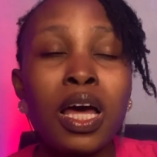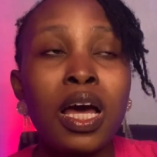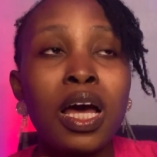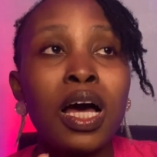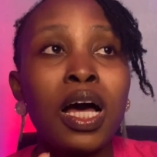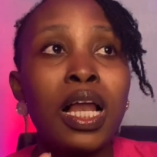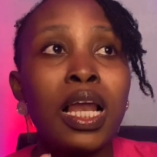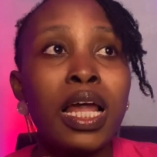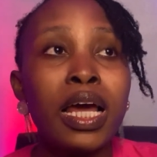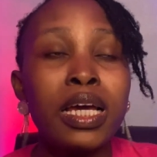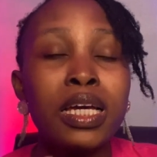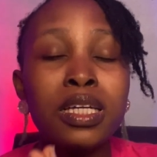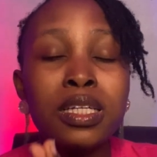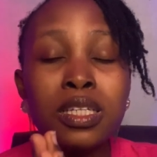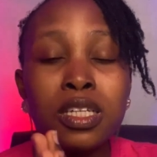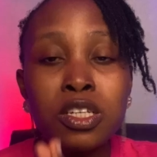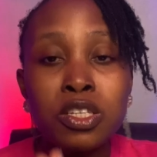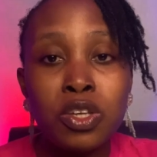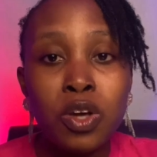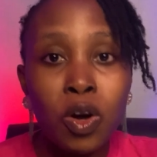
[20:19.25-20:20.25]
Like these
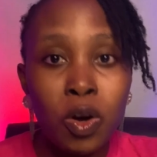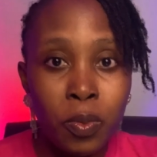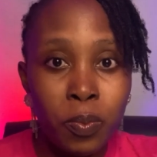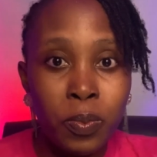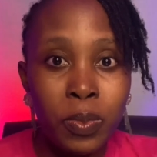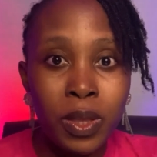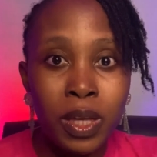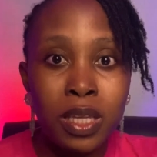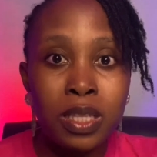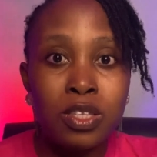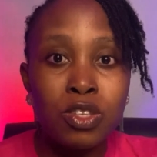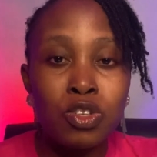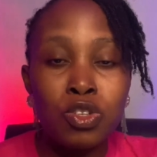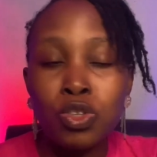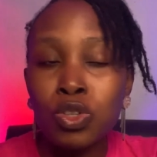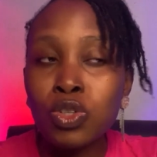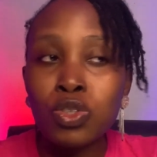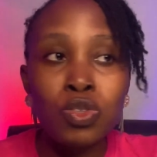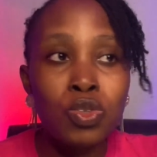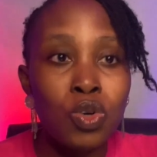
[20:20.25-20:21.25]
companies, you
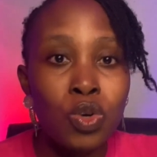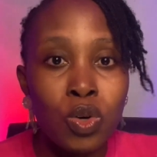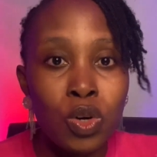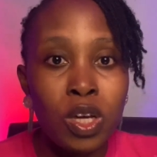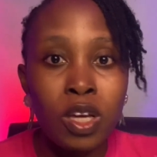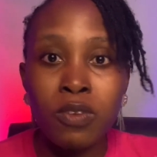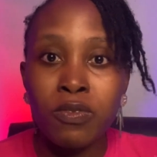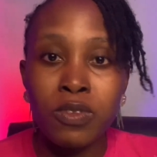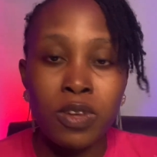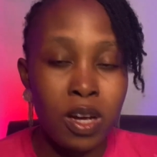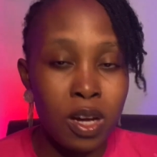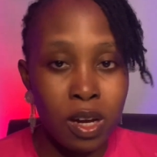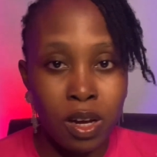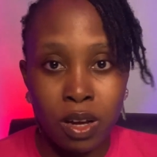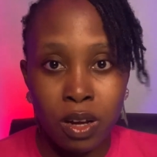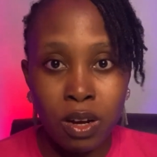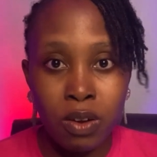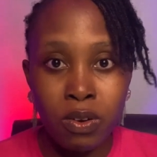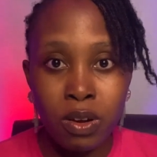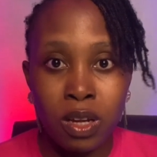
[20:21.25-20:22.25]
don't know if they're
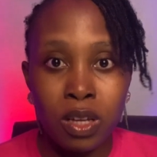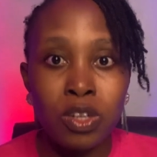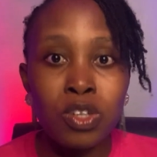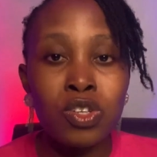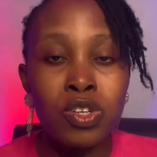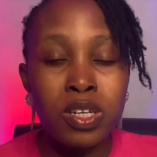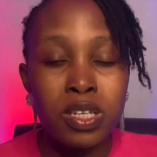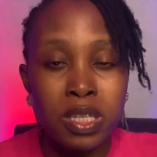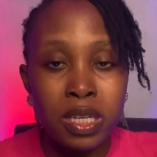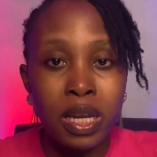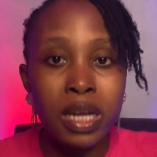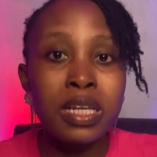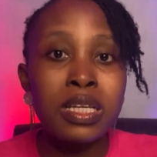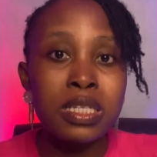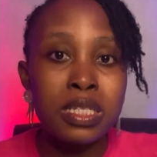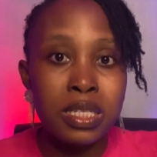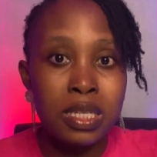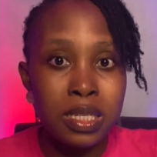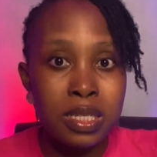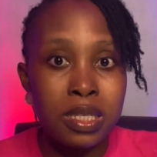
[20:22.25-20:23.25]
hiring. You just say that this is
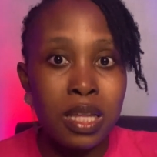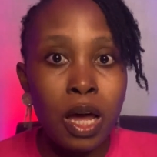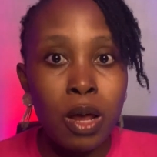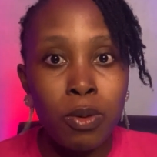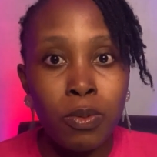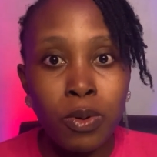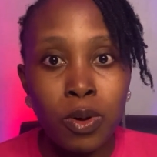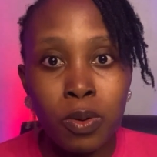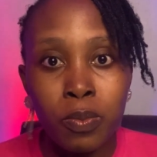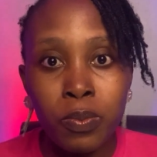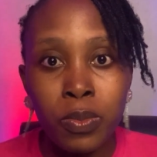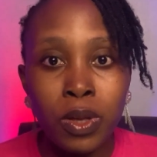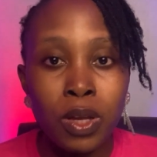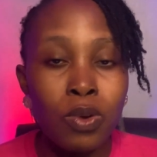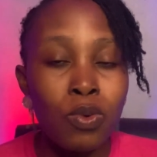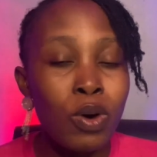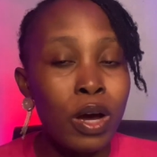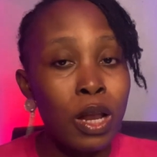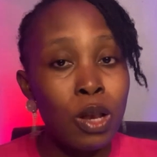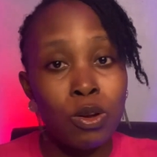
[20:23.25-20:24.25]
a startup company. Oh,
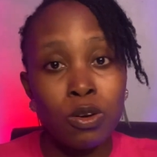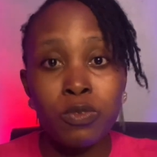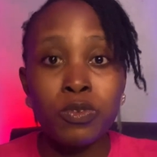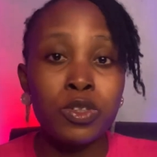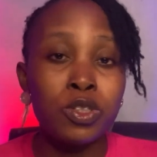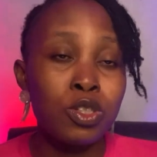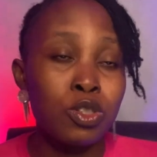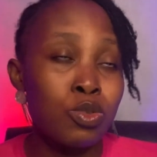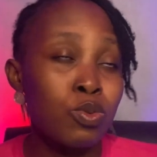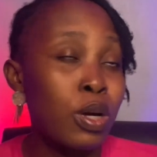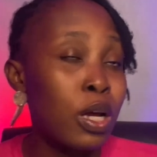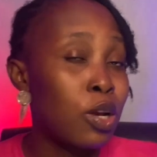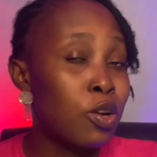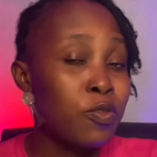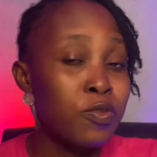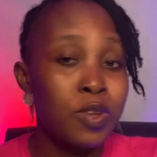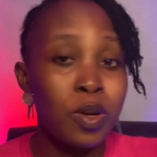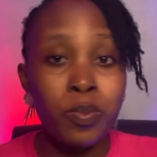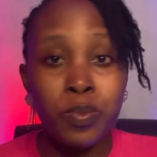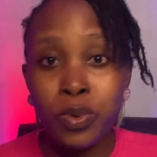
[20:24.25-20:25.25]
I love what they do. I love the
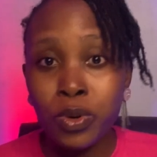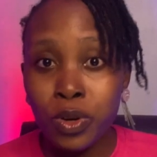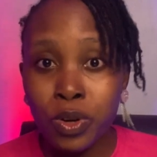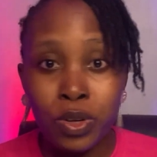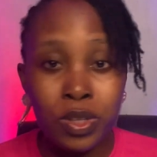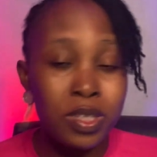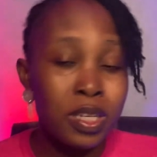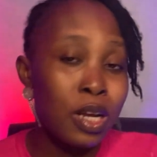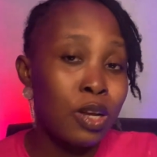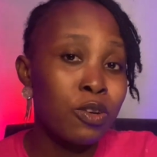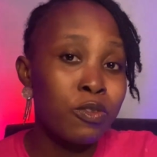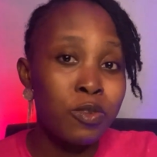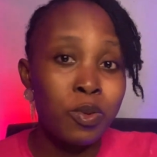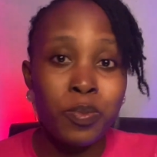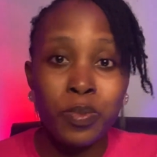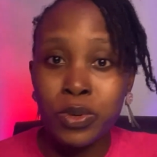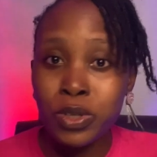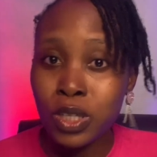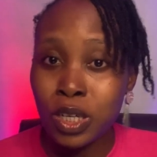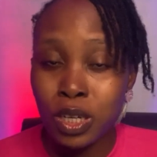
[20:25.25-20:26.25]
products. I love the
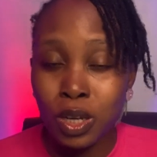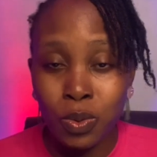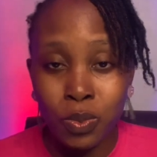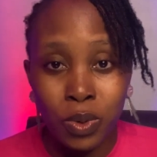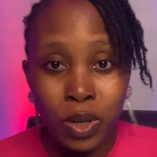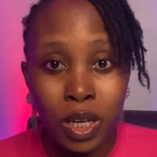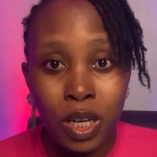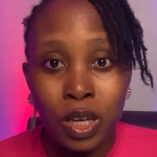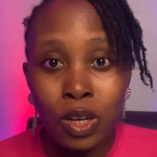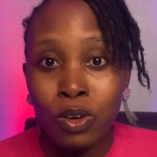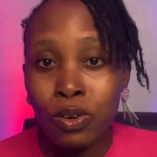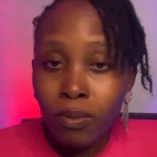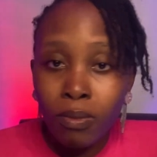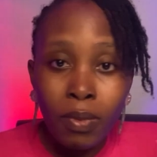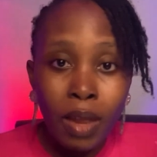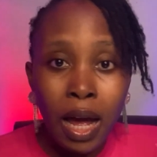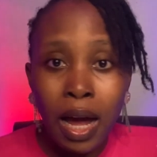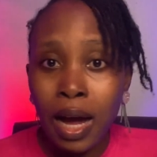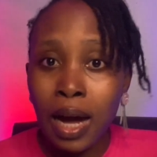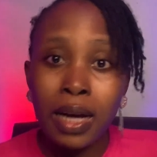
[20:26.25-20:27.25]
project they're working on,
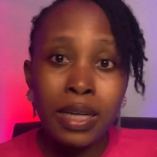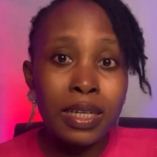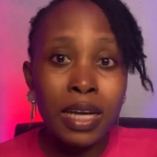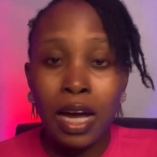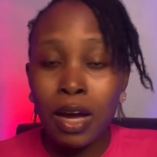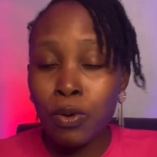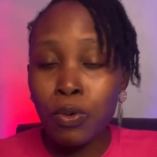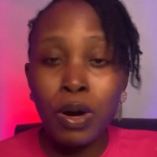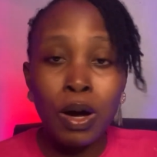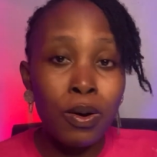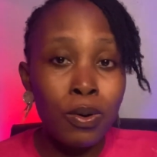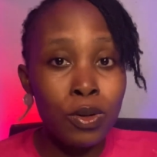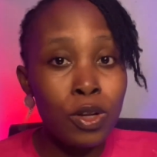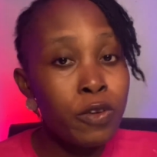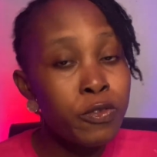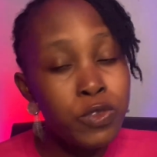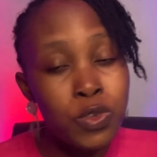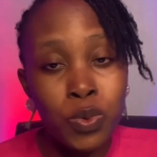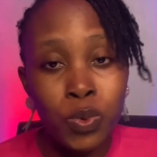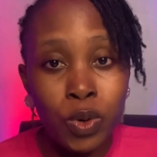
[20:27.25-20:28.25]
and I would love
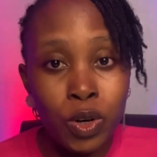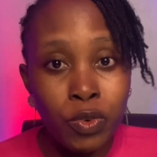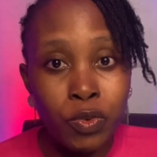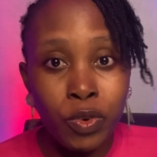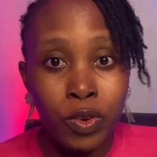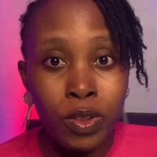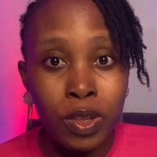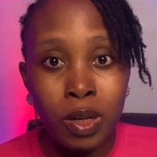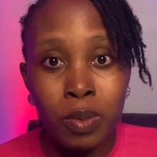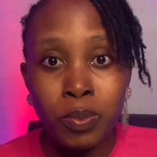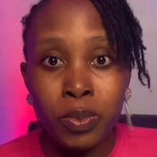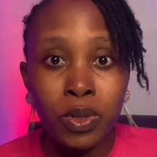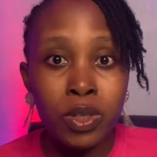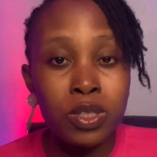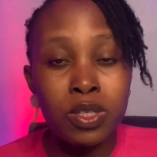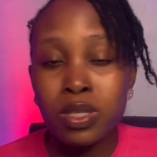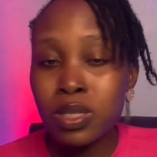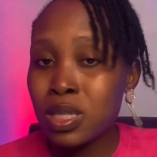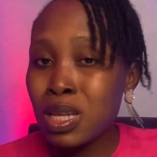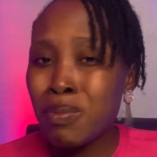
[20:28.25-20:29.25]
to work for them. But
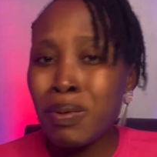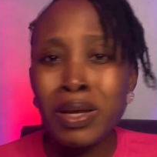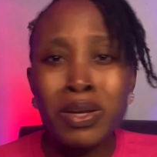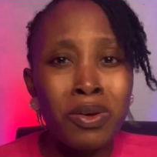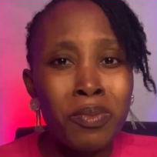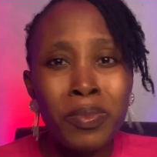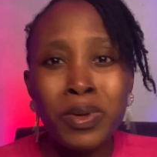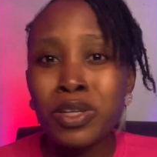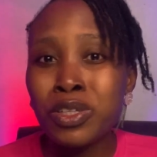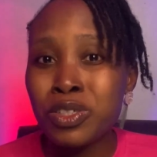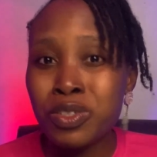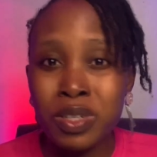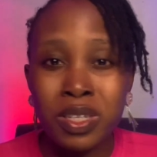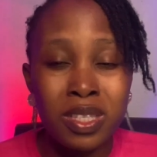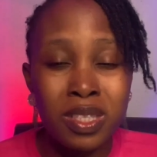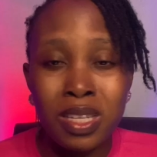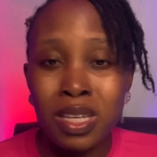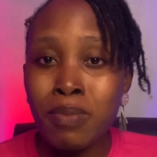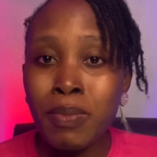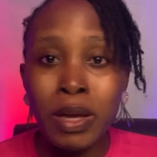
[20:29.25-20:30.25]
they might not be interested.
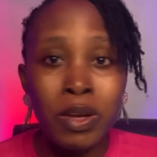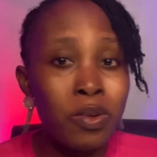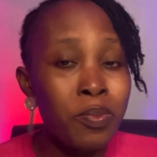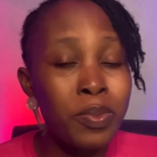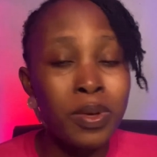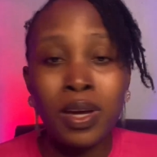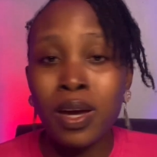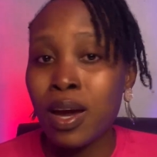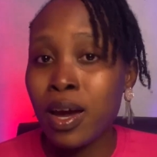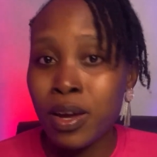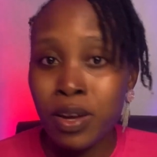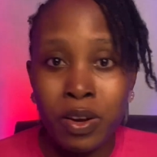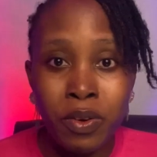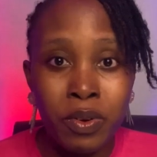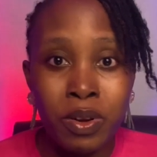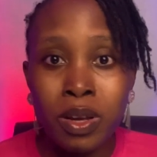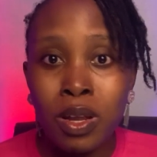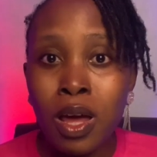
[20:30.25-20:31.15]
They might not be hiring.